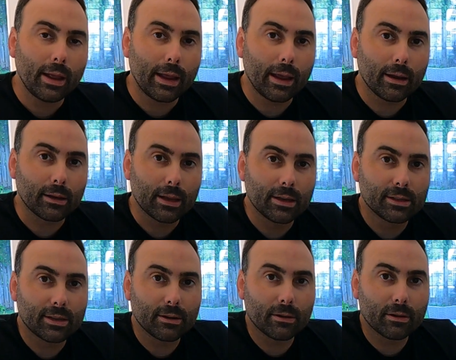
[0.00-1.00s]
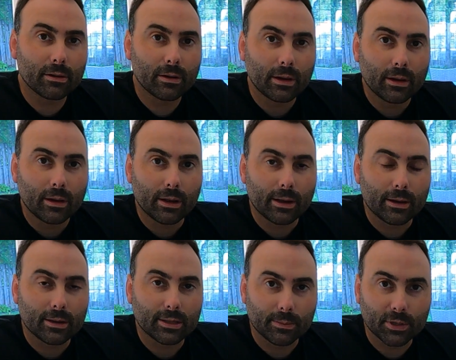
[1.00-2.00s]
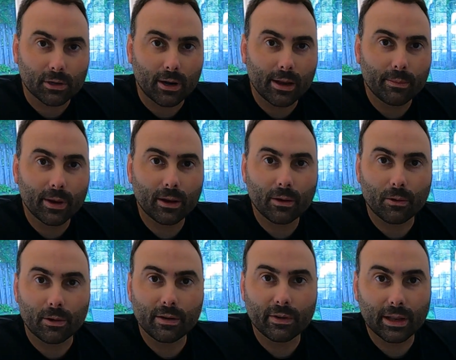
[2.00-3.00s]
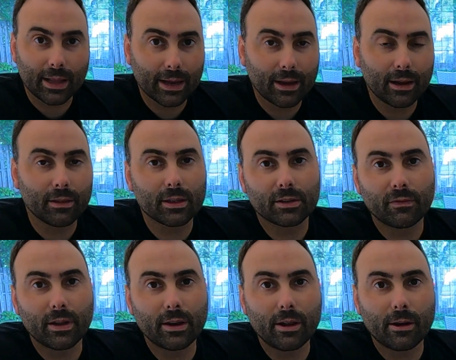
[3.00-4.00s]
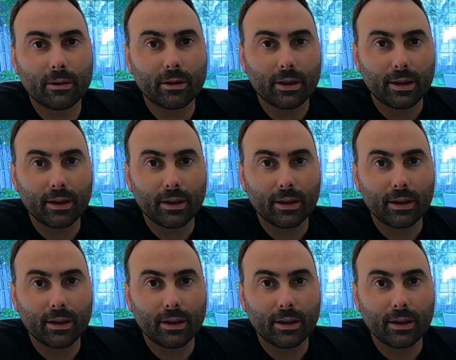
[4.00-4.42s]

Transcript: and consider subscribing or even liking this video